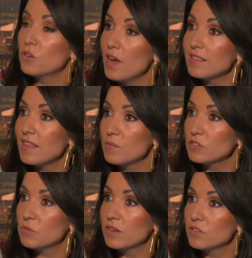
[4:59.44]
you had that
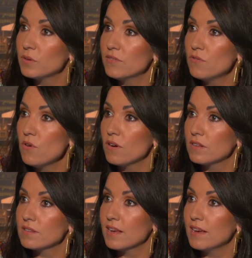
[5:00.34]
much money at 24
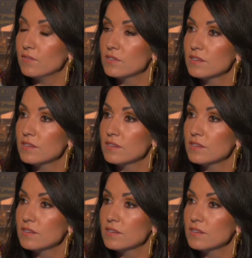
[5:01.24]
saved?